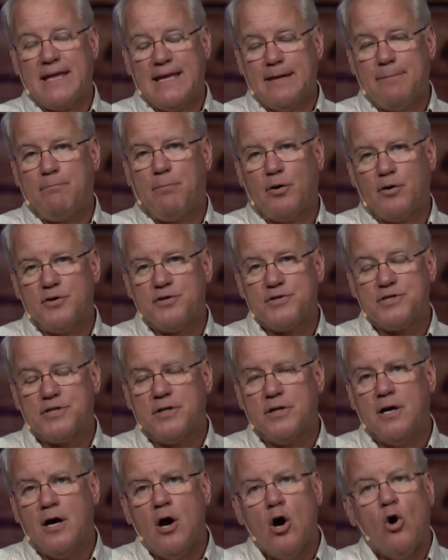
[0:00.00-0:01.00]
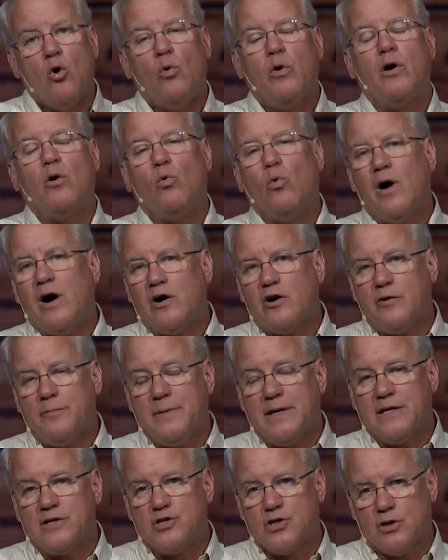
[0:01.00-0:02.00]
in person. We're a
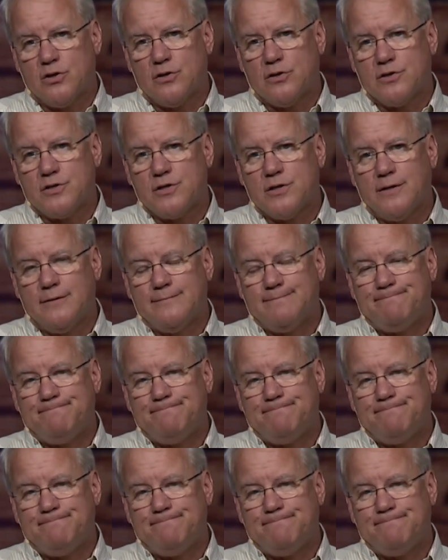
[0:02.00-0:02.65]
welcoming church,